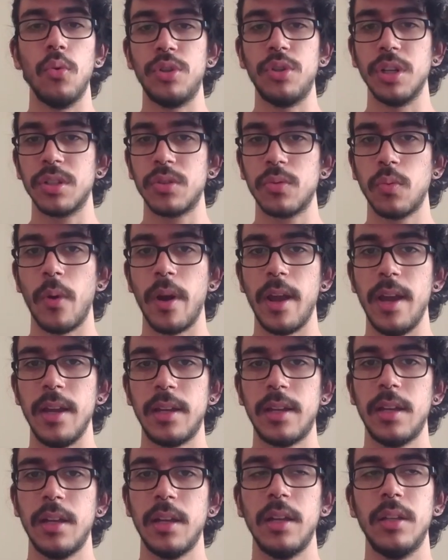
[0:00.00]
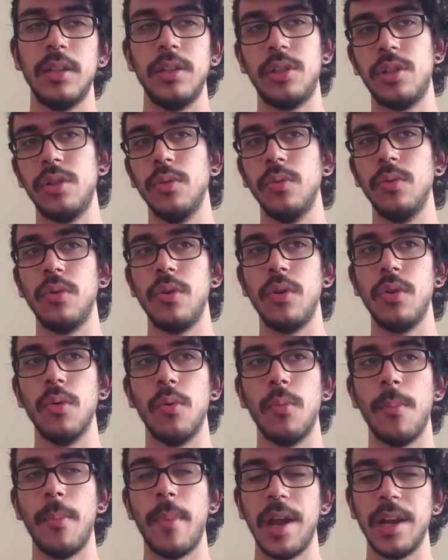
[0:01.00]
just wake until
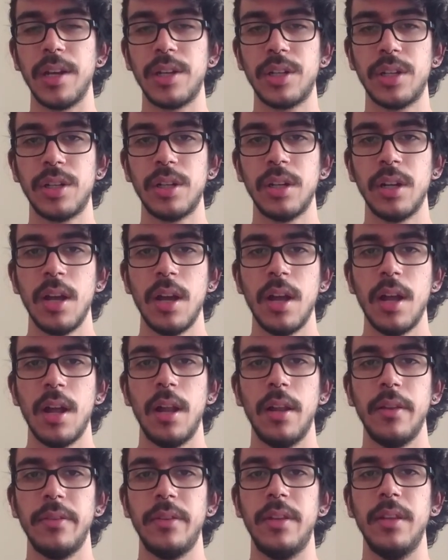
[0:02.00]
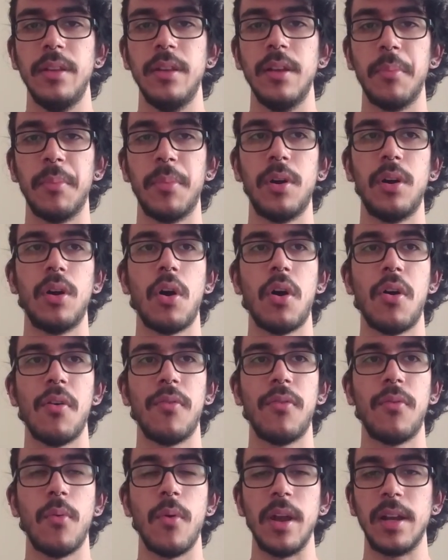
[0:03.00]
you match the number
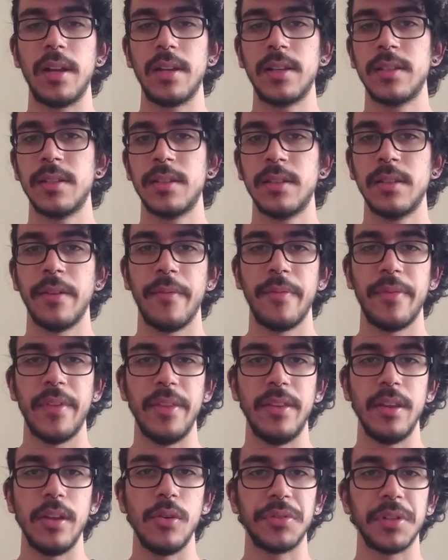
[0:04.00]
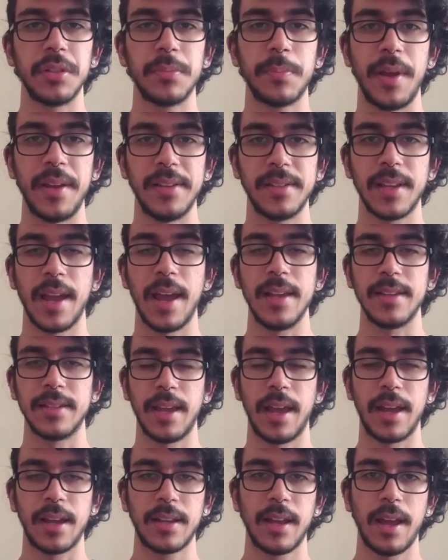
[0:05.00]
of wakes that the user space has
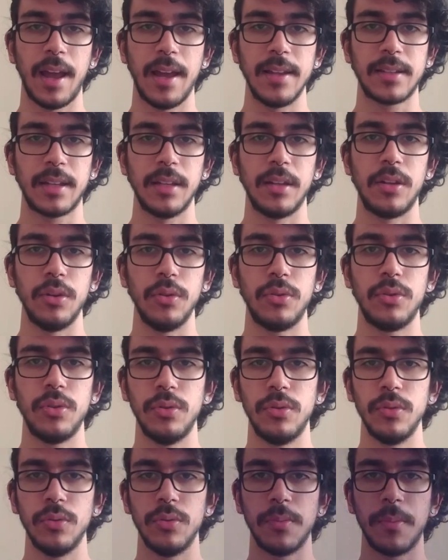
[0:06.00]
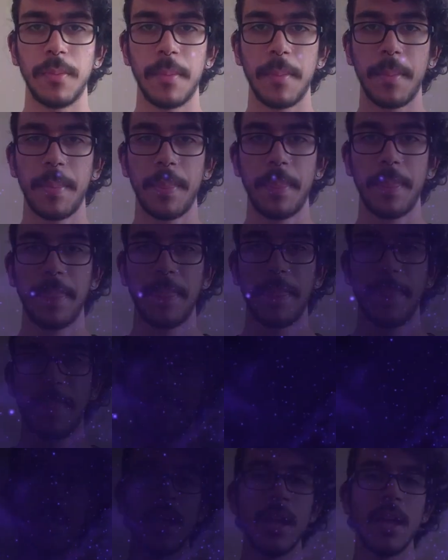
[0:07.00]
asked you to do.
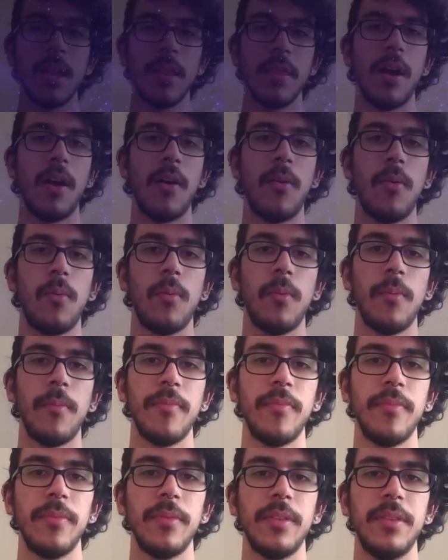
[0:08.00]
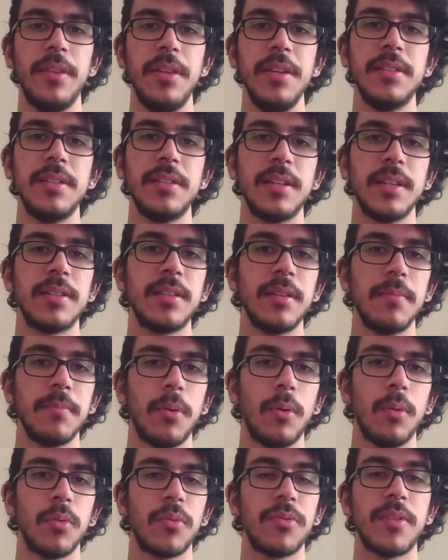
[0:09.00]
Now, this is a
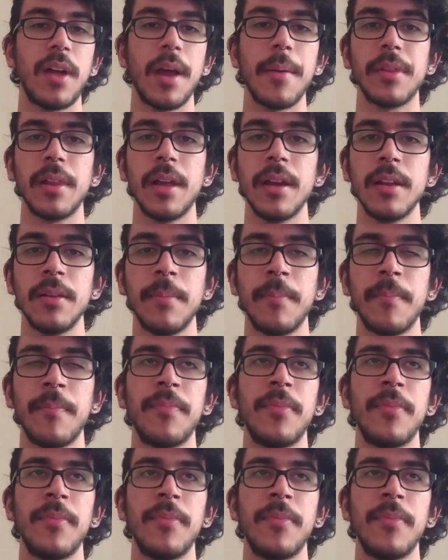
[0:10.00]
simple timeline